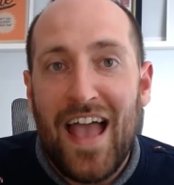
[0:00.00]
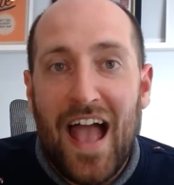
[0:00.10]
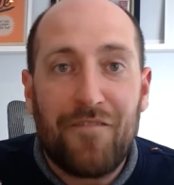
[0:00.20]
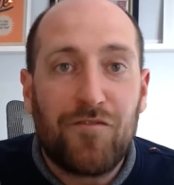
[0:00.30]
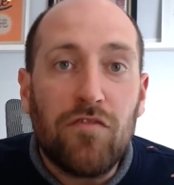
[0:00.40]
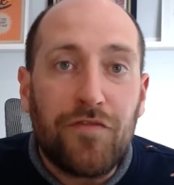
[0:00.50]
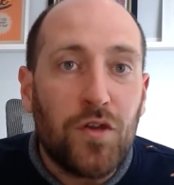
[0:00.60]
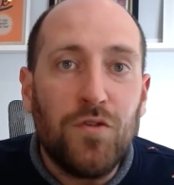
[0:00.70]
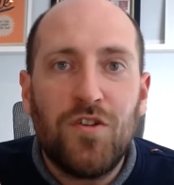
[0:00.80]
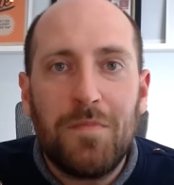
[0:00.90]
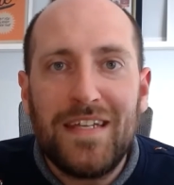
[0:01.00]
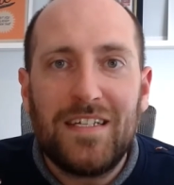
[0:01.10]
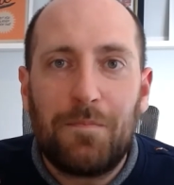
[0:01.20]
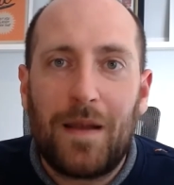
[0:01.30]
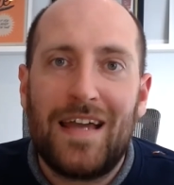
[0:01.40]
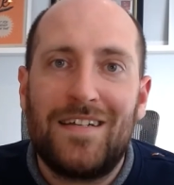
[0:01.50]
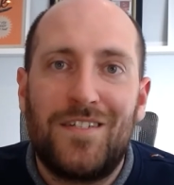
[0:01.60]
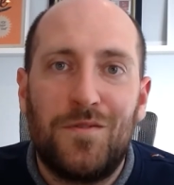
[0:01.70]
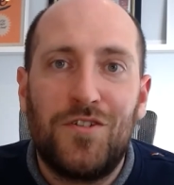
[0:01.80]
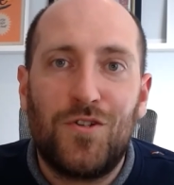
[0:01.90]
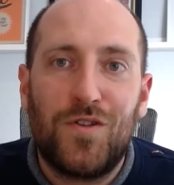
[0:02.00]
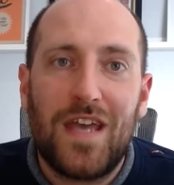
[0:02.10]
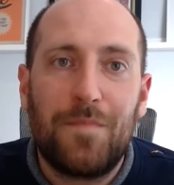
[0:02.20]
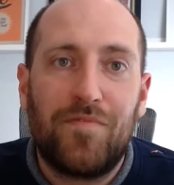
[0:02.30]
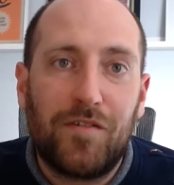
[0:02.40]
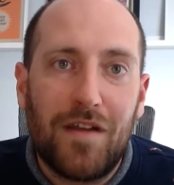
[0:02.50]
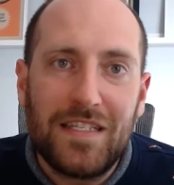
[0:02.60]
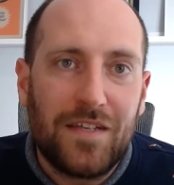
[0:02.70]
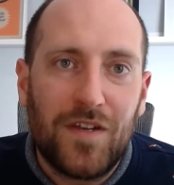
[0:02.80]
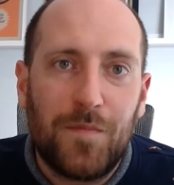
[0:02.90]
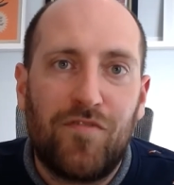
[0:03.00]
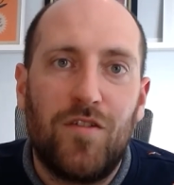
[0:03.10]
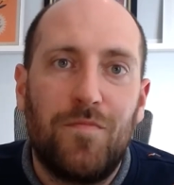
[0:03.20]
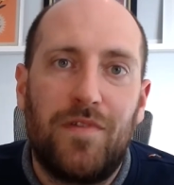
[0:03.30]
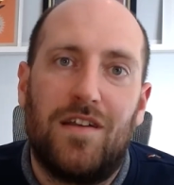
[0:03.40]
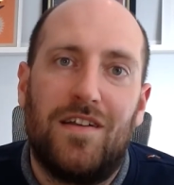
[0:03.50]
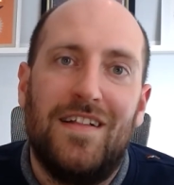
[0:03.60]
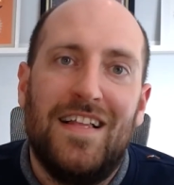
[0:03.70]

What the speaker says: Have you reviewed your media plans to ensure they're progressive and appropriate?